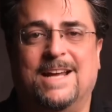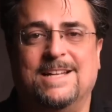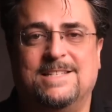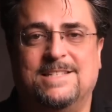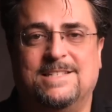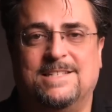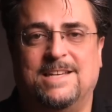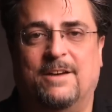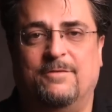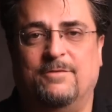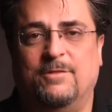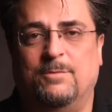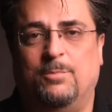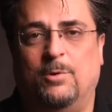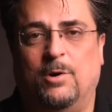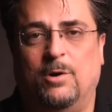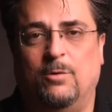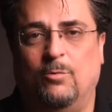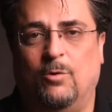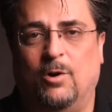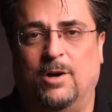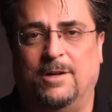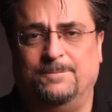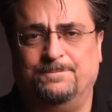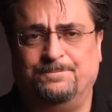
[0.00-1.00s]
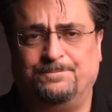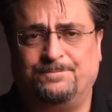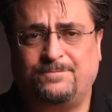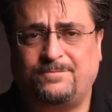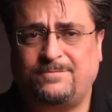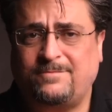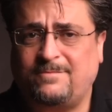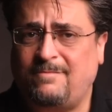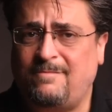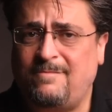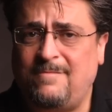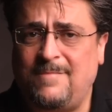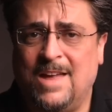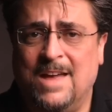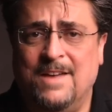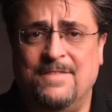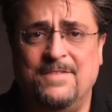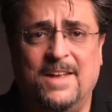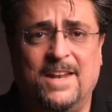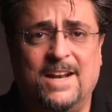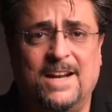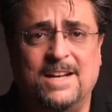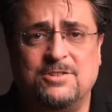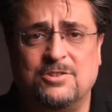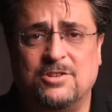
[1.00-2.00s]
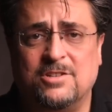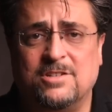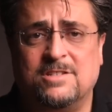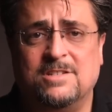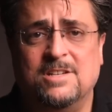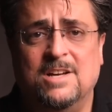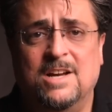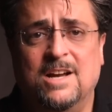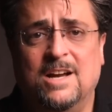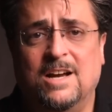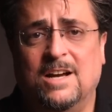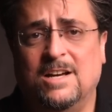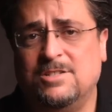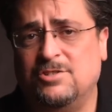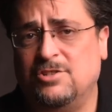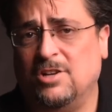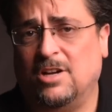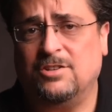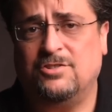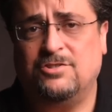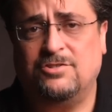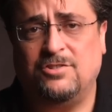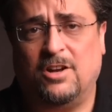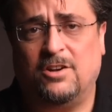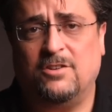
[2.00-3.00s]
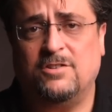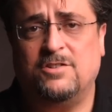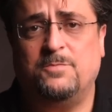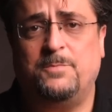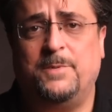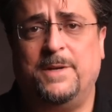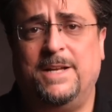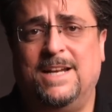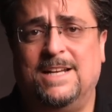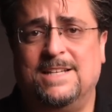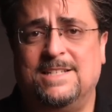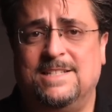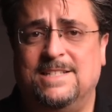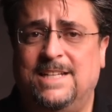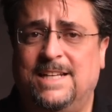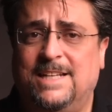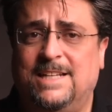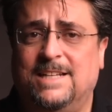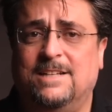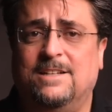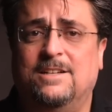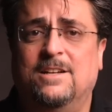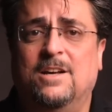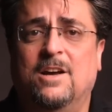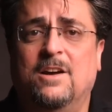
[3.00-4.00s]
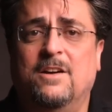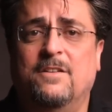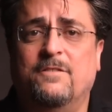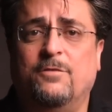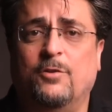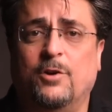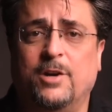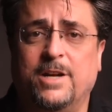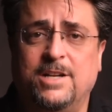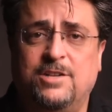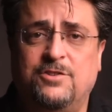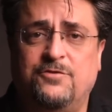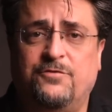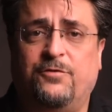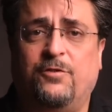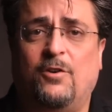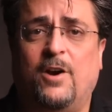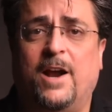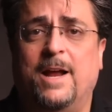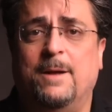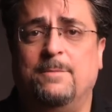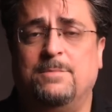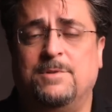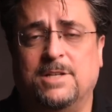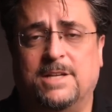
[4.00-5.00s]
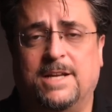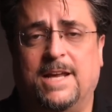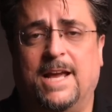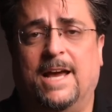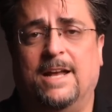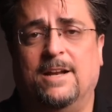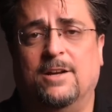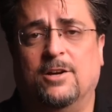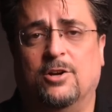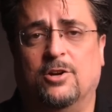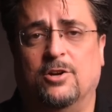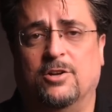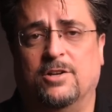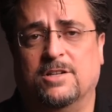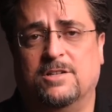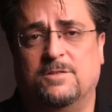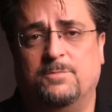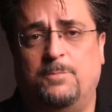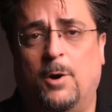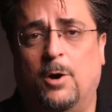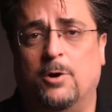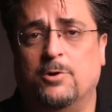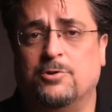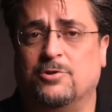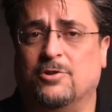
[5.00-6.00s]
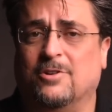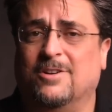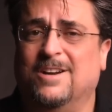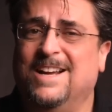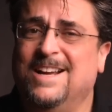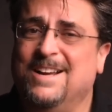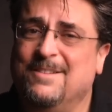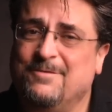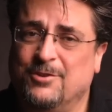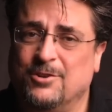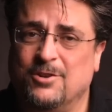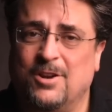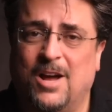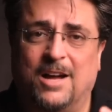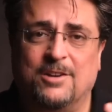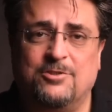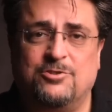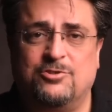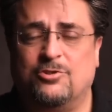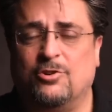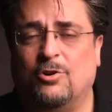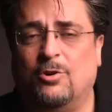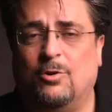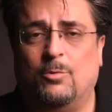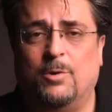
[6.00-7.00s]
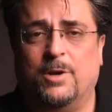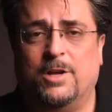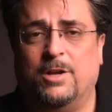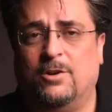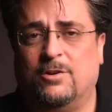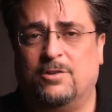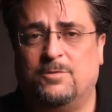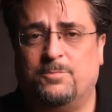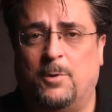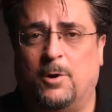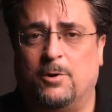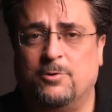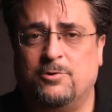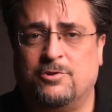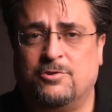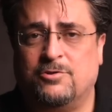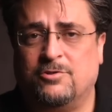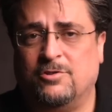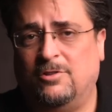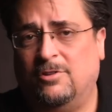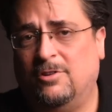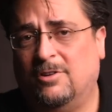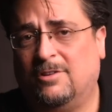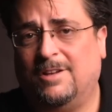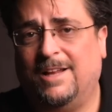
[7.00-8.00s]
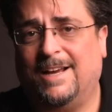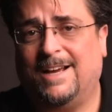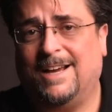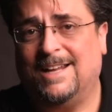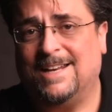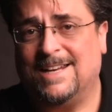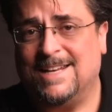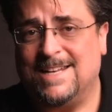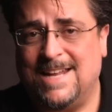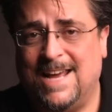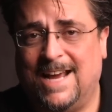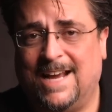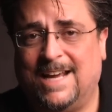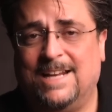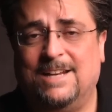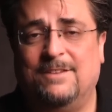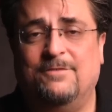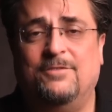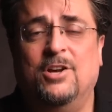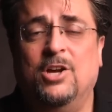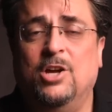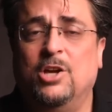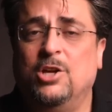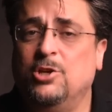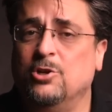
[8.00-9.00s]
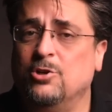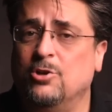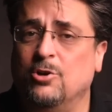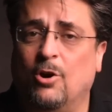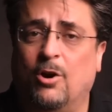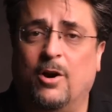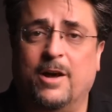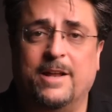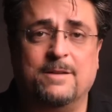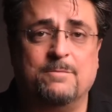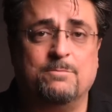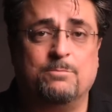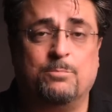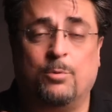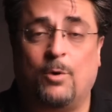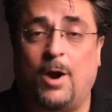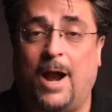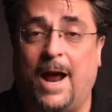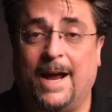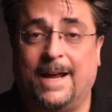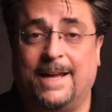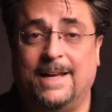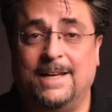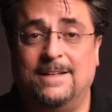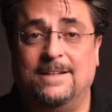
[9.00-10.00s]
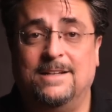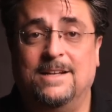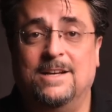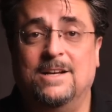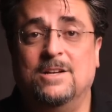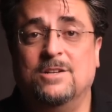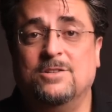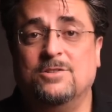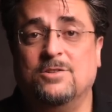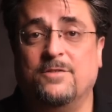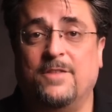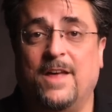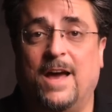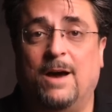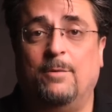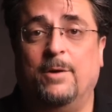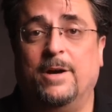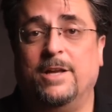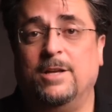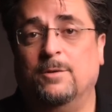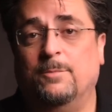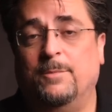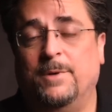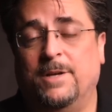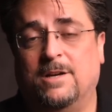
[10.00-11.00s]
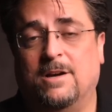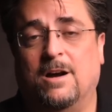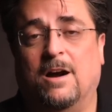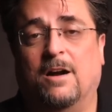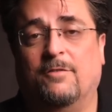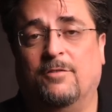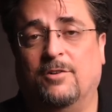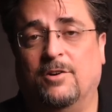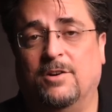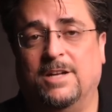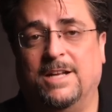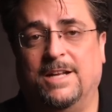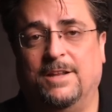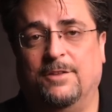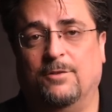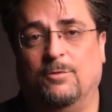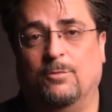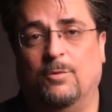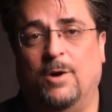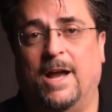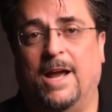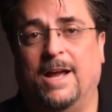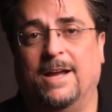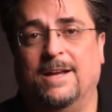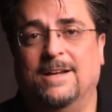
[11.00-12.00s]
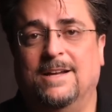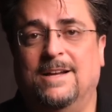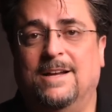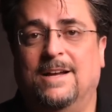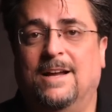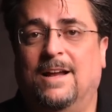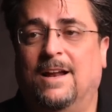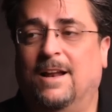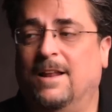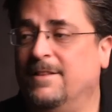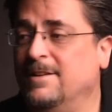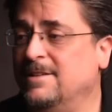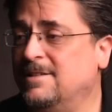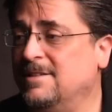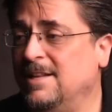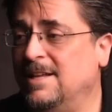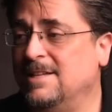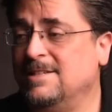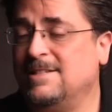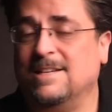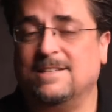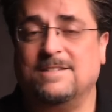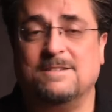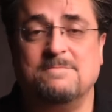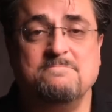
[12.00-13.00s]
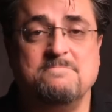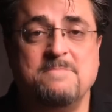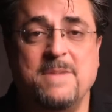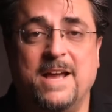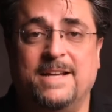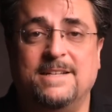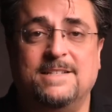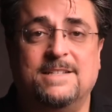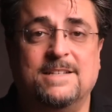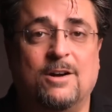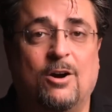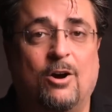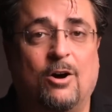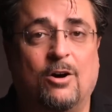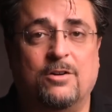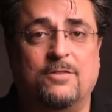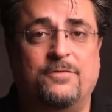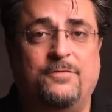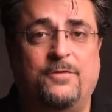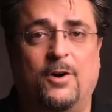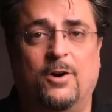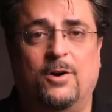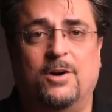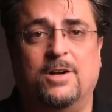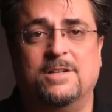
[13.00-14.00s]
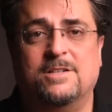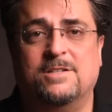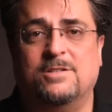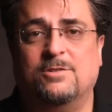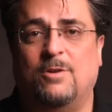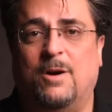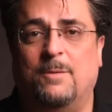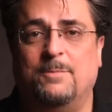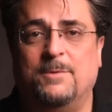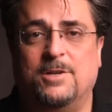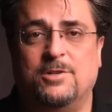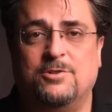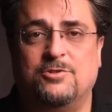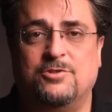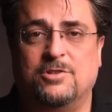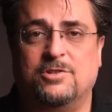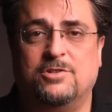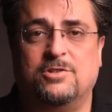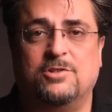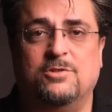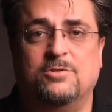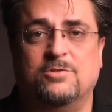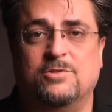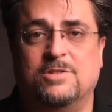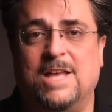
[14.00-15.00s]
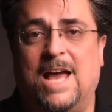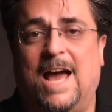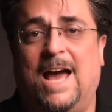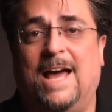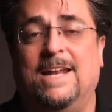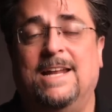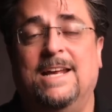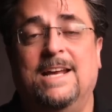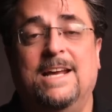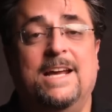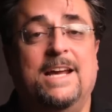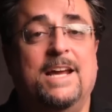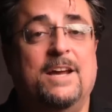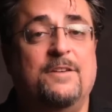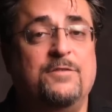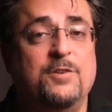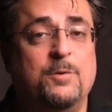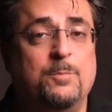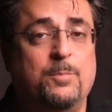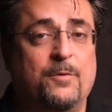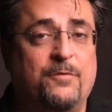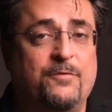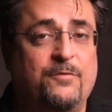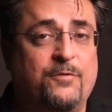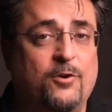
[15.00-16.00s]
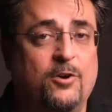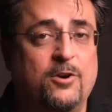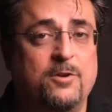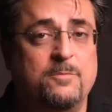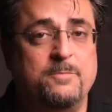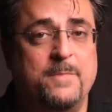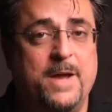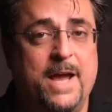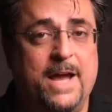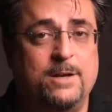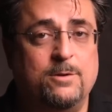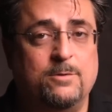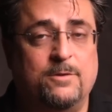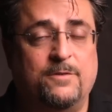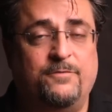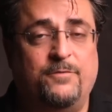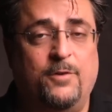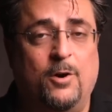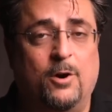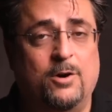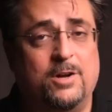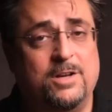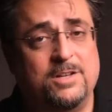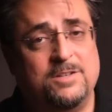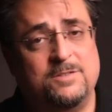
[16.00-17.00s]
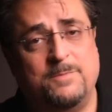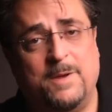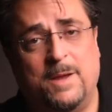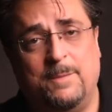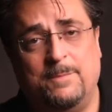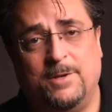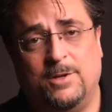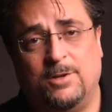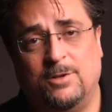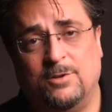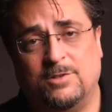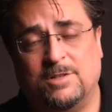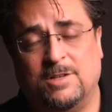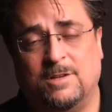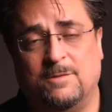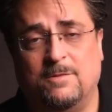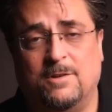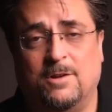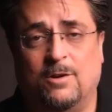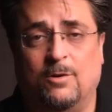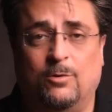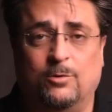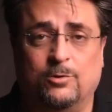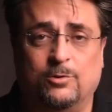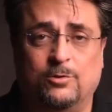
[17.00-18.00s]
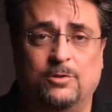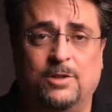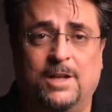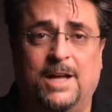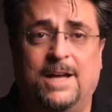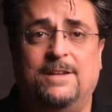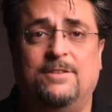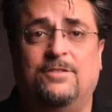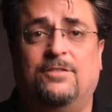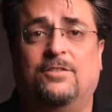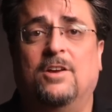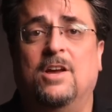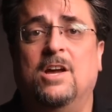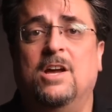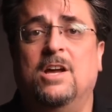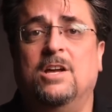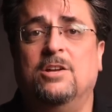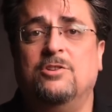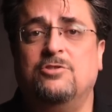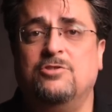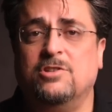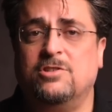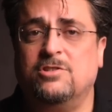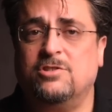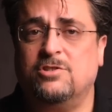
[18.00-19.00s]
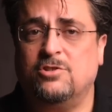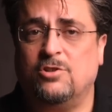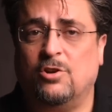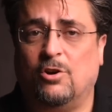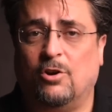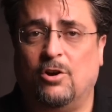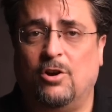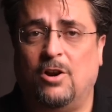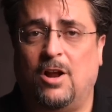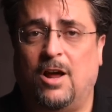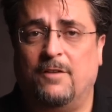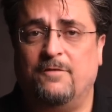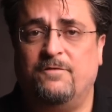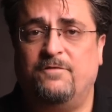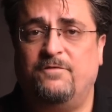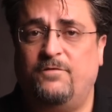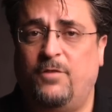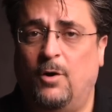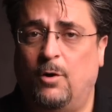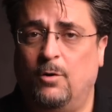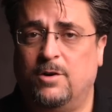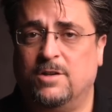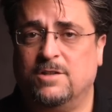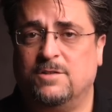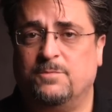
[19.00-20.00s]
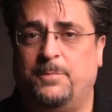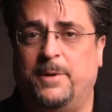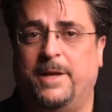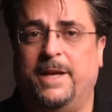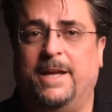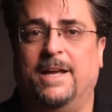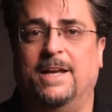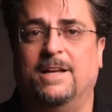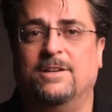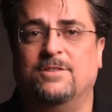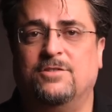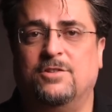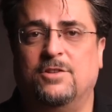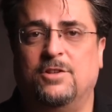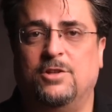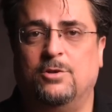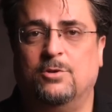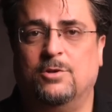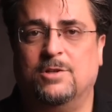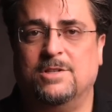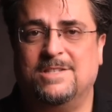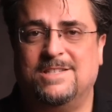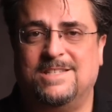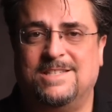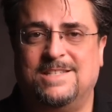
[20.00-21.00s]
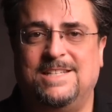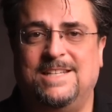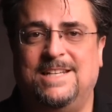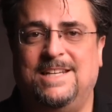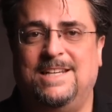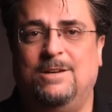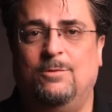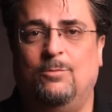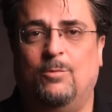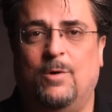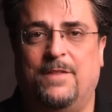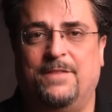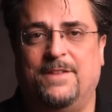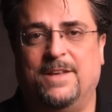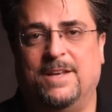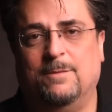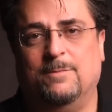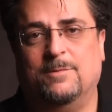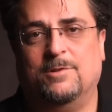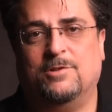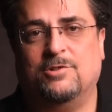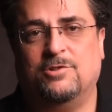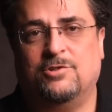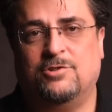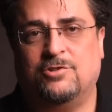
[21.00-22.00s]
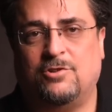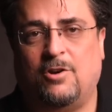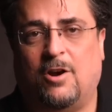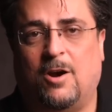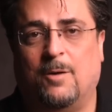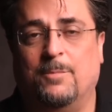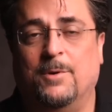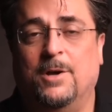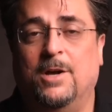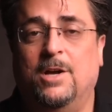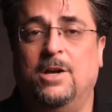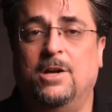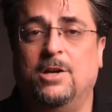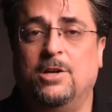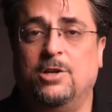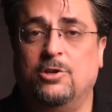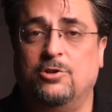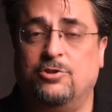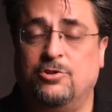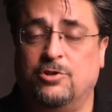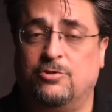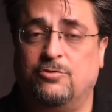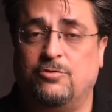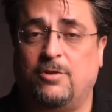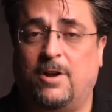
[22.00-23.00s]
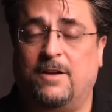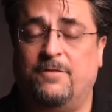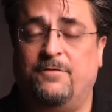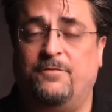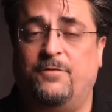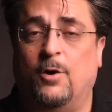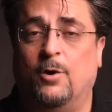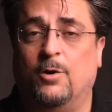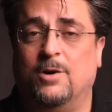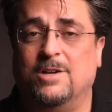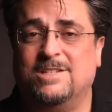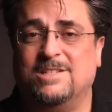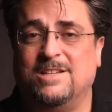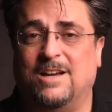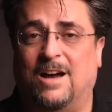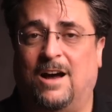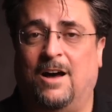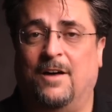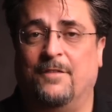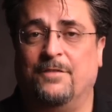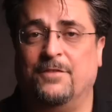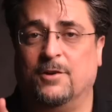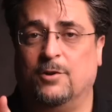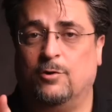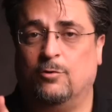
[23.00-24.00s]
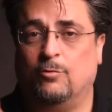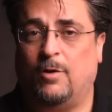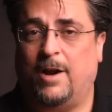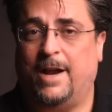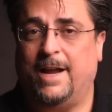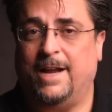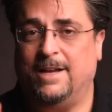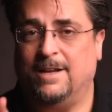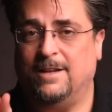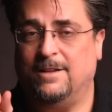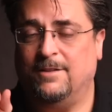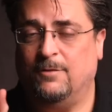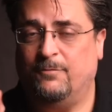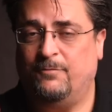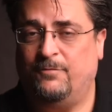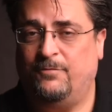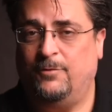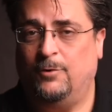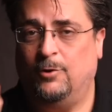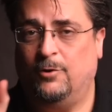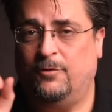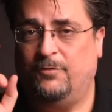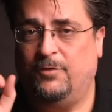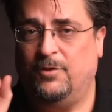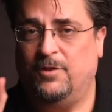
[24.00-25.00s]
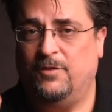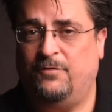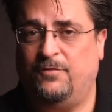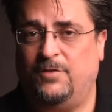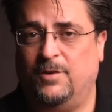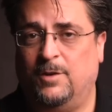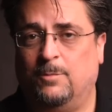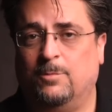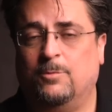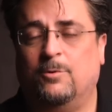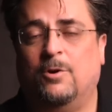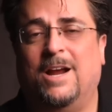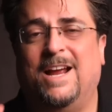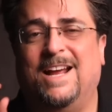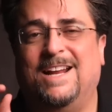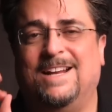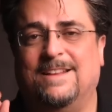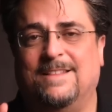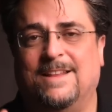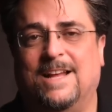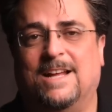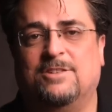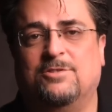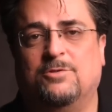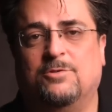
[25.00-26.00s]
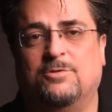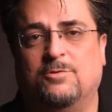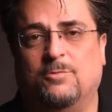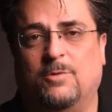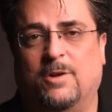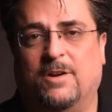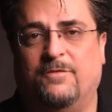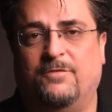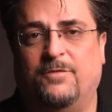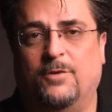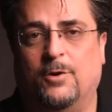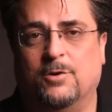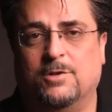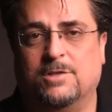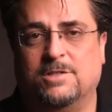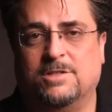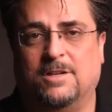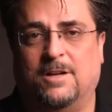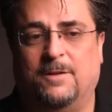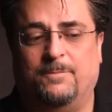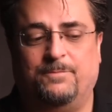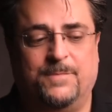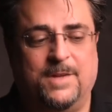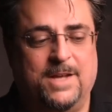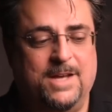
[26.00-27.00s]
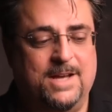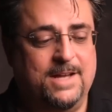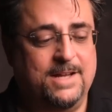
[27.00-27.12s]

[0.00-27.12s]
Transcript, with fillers: at seven point one. And then I just adjust shutter speed as needed for each frame to get a good exposure. If you're not sure what your exposure should look like on a negative, you can go ahead and bracket, so that way you'll be covered either way. Now, this lens has amazing autofocus, so I'm going to just use that. If you prefer to manual focus, maybe you're using an older lens, just turn on focus peaking so that you can see when the image is sharp. You should try to focus on the grain. The, look for the film grain, and that's what you want to focus on.